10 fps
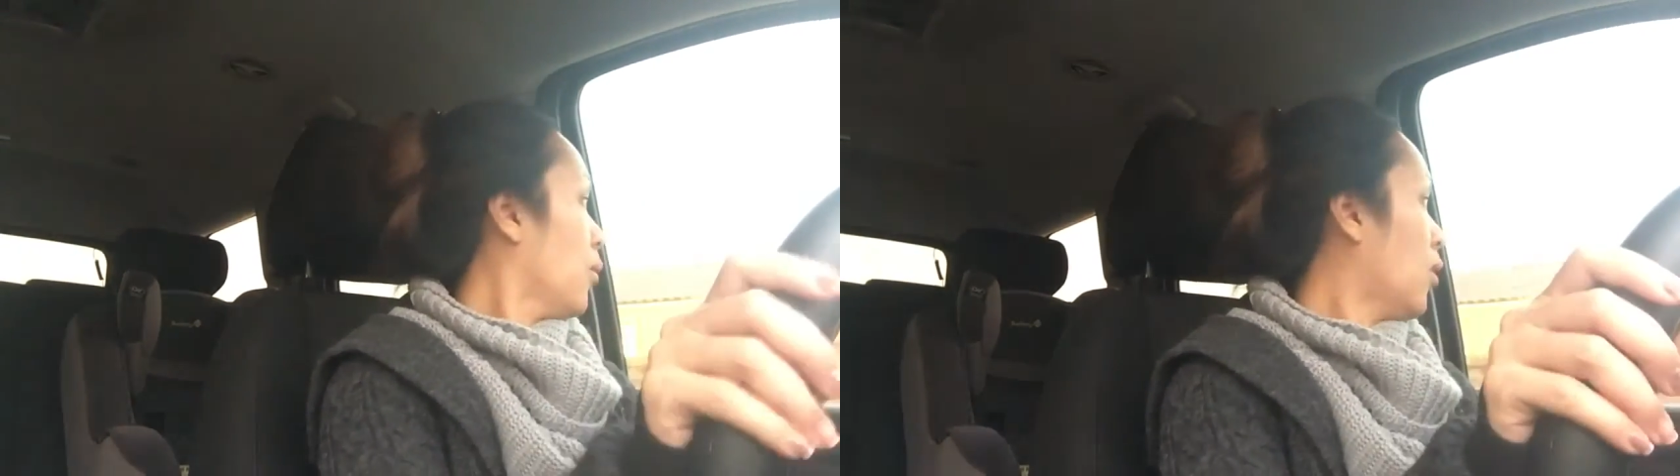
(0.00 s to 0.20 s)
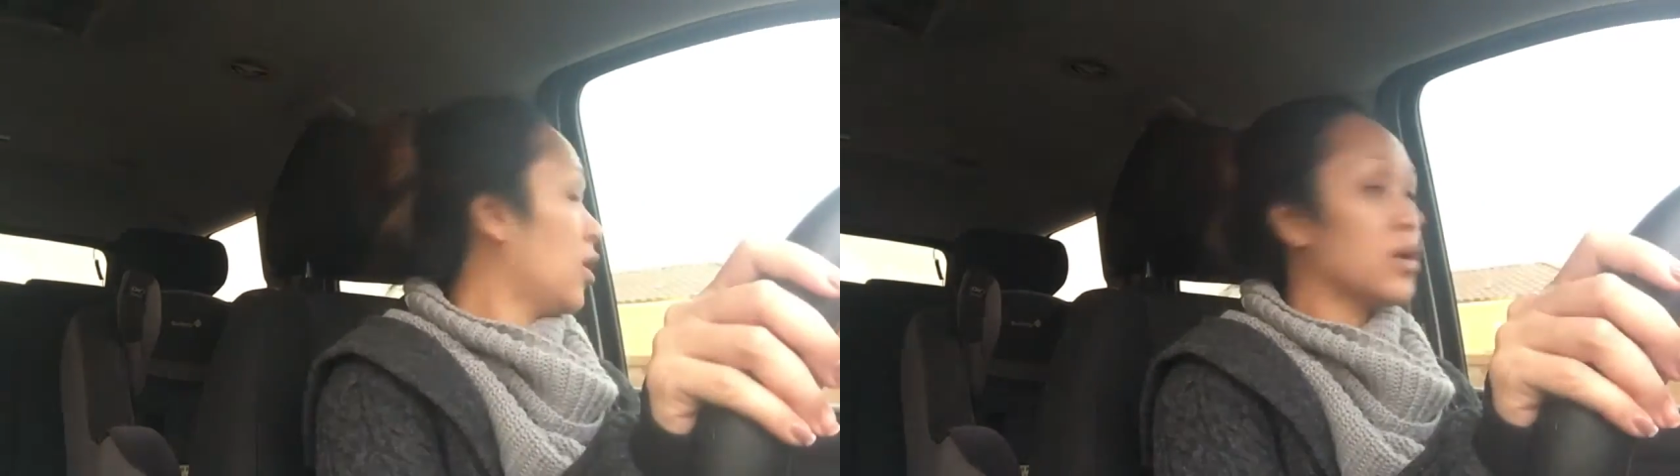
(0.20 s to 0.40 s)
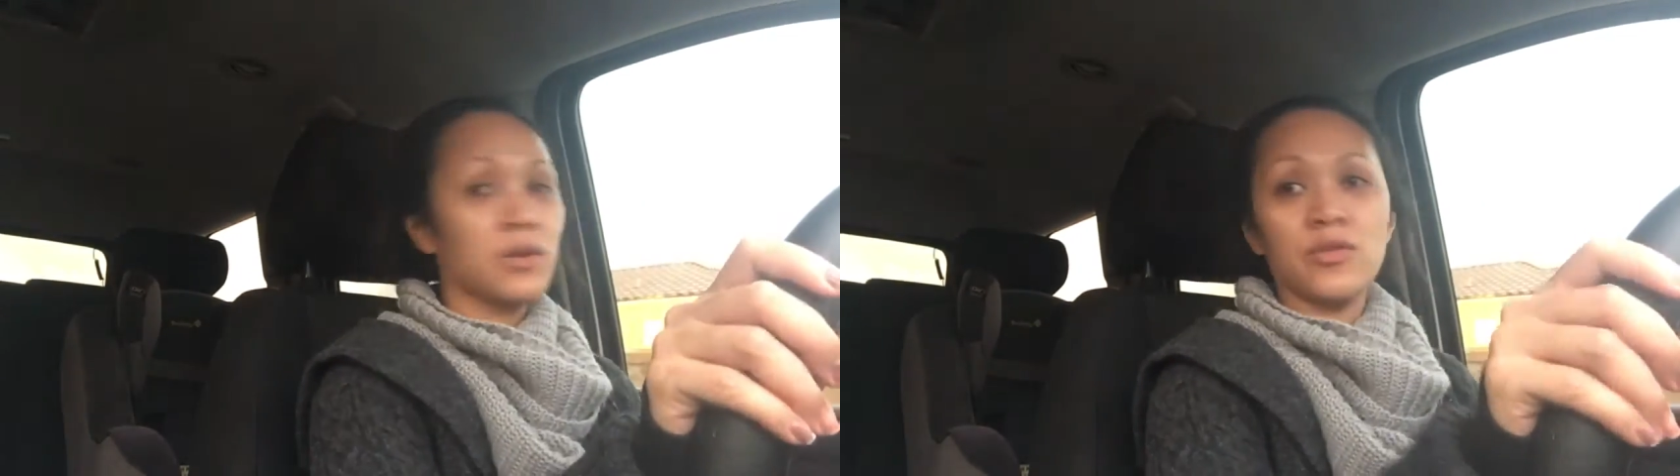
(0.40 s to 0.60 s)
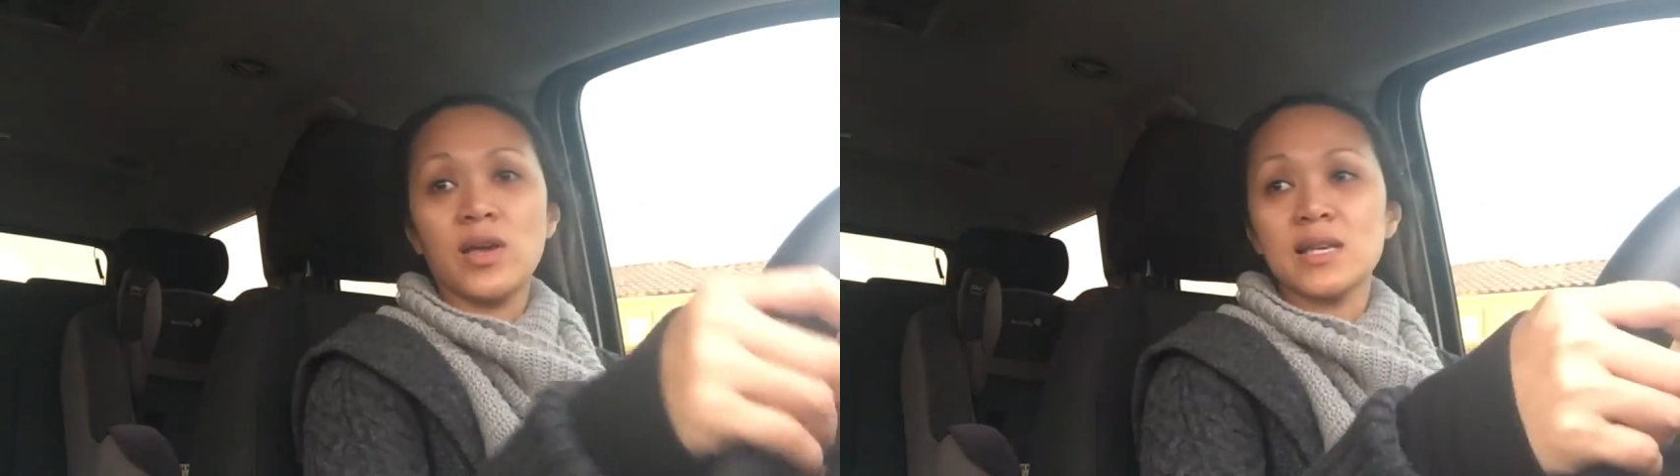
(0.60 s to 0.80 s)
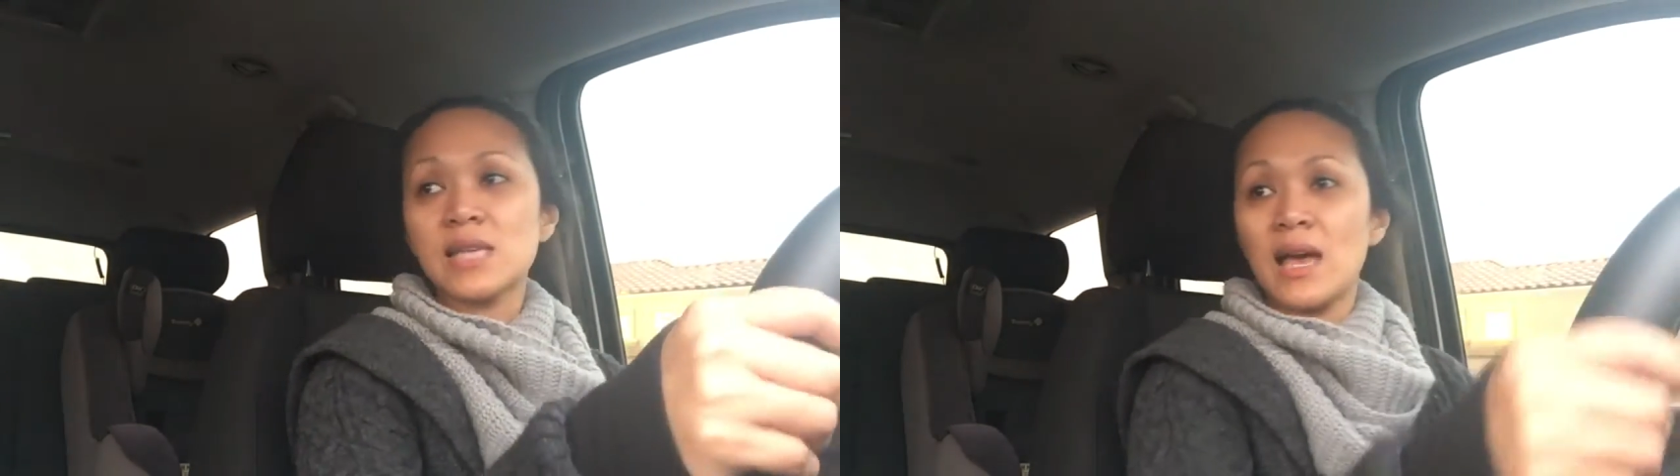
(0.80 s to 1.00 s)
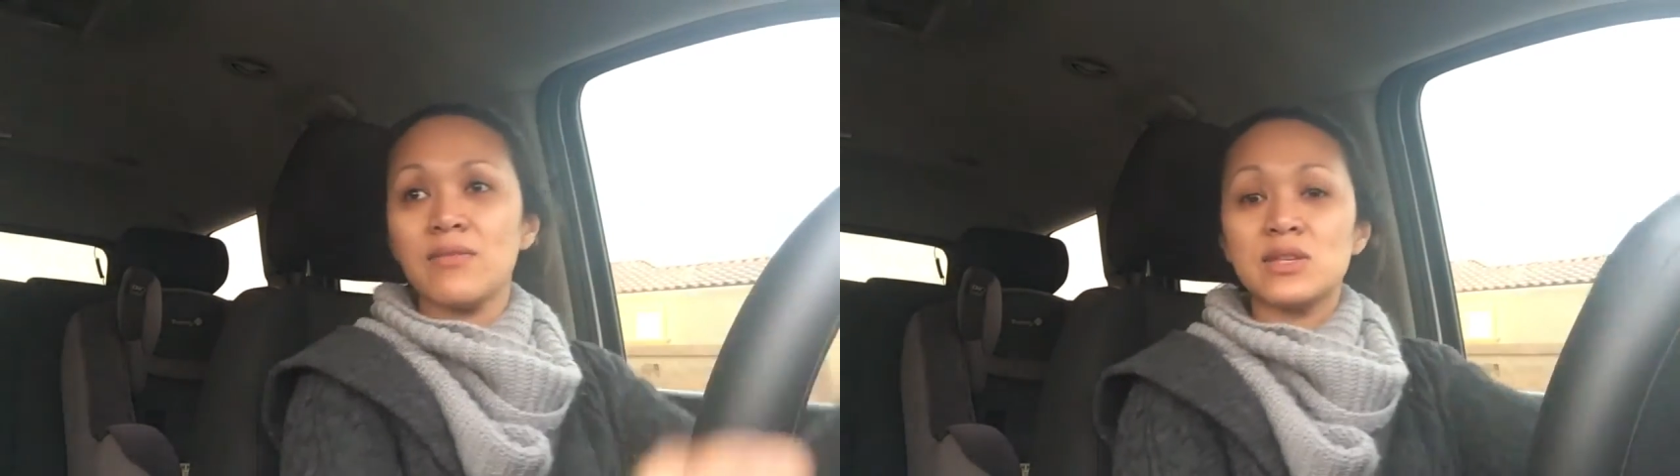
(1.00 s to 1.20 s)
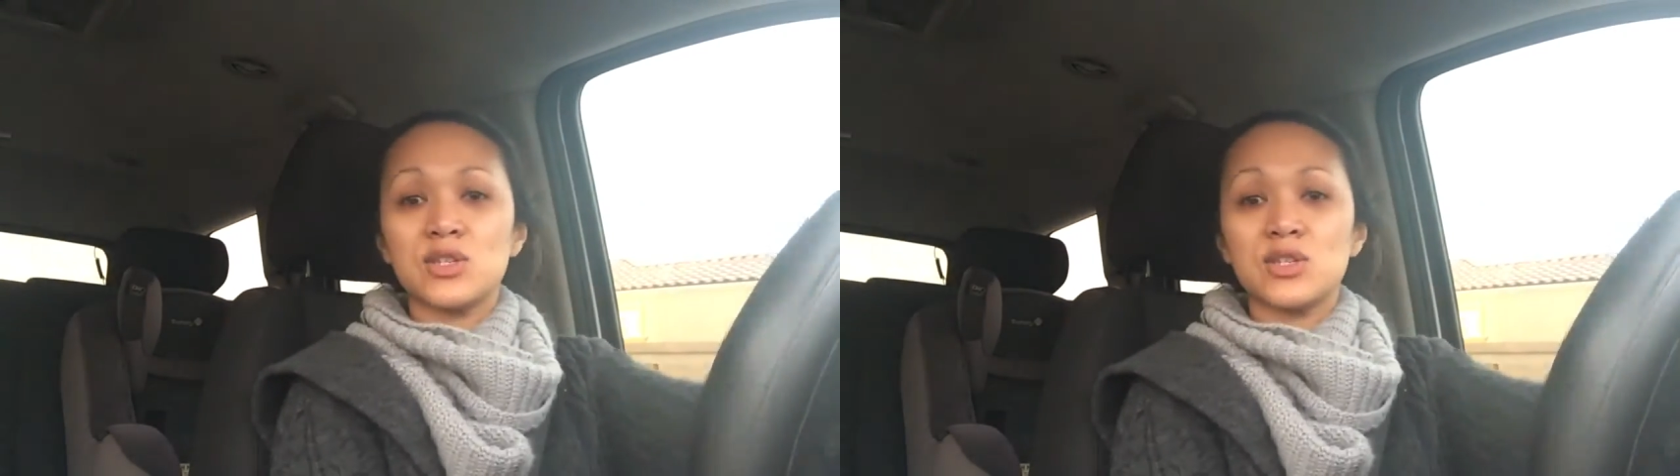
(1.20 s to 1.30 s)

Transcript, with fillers: Well, if you guys haven't